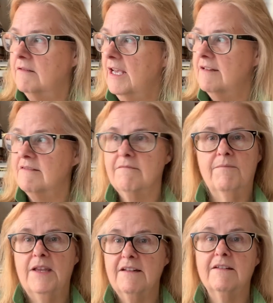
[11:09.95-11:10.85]
That's
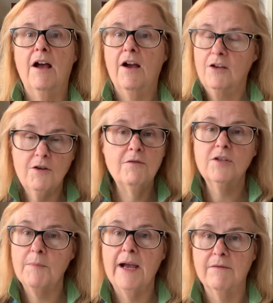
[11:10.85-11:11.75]
a huge
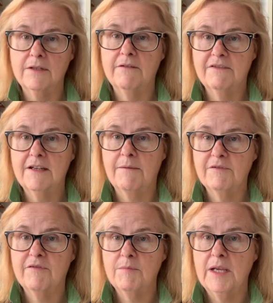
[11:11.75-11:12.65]
amount of
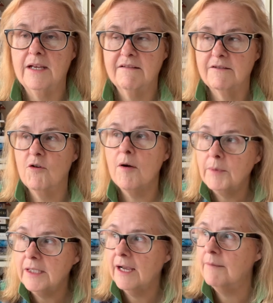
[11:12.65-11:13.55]
steps for me, because
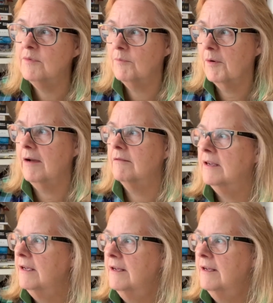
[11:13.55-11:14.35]
normally I'm about